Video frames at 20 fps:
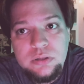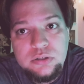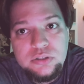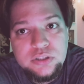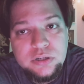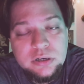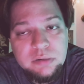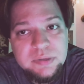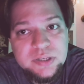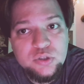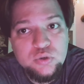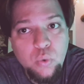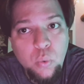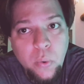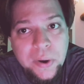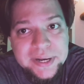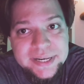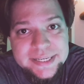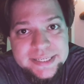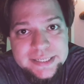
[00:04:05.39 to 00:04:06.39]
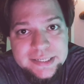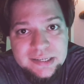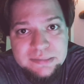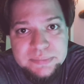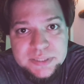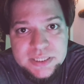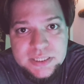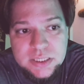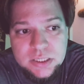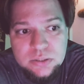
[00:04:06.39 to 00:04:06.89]
There's gonna be 20
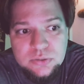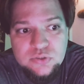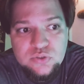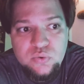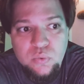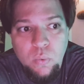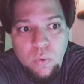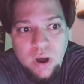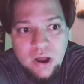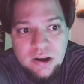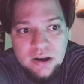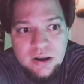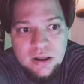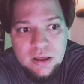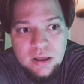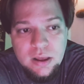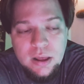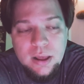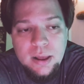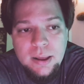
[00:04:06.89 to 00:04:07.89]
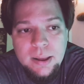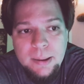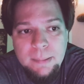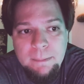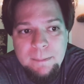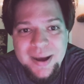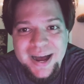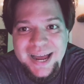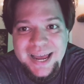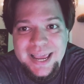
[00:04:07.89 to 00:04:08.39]
episodes, one
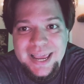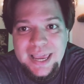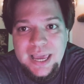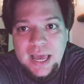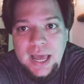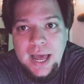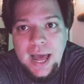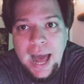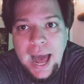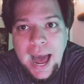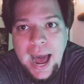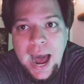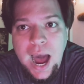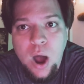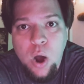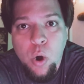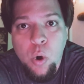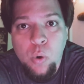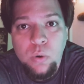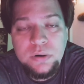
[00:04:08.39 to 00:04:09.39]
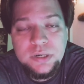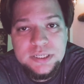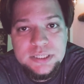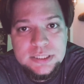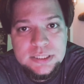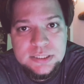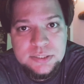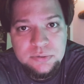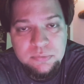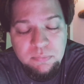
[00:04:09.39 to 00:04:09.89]
by
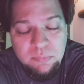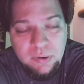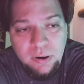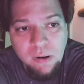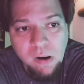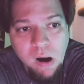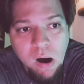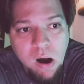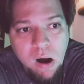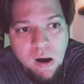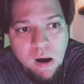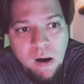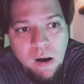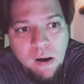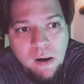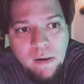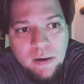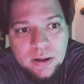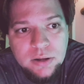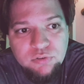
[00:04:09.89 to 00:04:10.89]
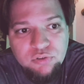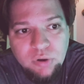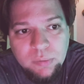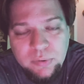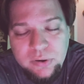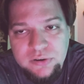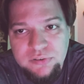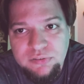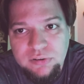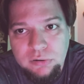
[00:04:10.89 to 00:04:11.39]
arrondissement. So I'm
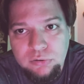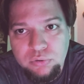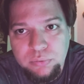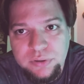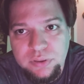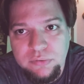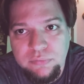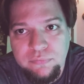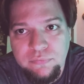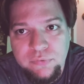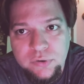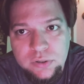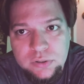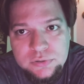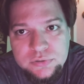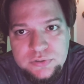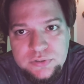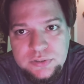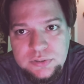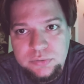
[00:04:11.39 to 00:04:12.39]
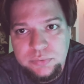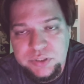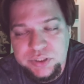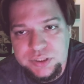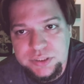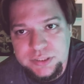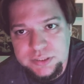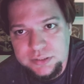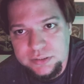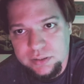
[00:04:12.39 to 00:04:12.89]
gonna start with the first,
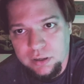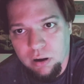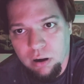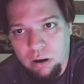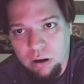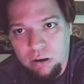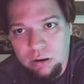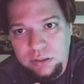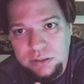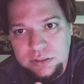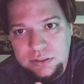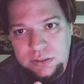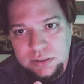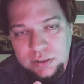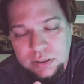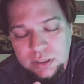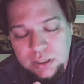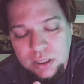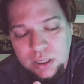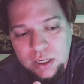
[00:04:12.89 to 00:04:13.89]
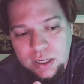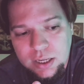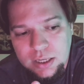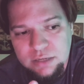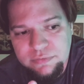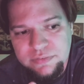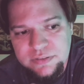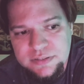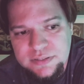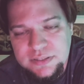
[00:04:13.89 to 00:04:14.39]
which is the heart
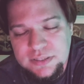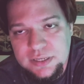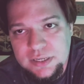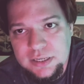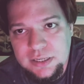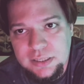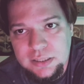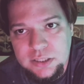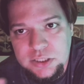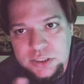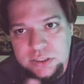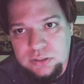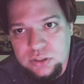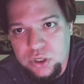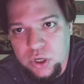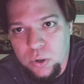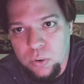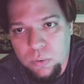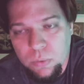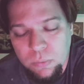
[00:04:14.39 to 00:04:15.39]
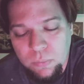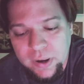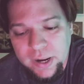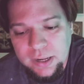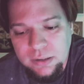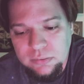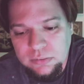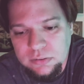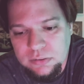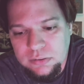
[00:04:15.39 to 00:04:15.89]
of the city, and then go
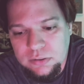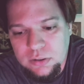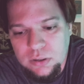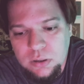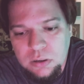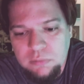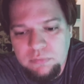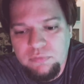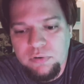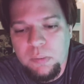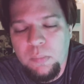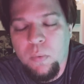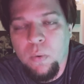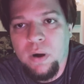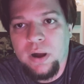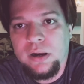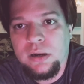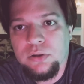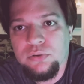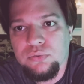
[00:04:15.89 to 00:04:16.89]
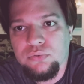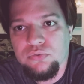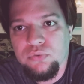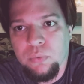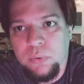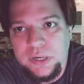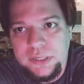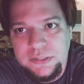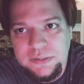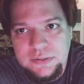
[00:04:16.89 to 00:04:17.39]
around from 1 to
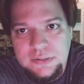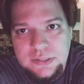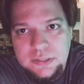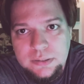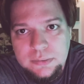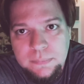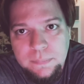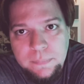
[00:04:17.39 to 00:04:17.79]
20.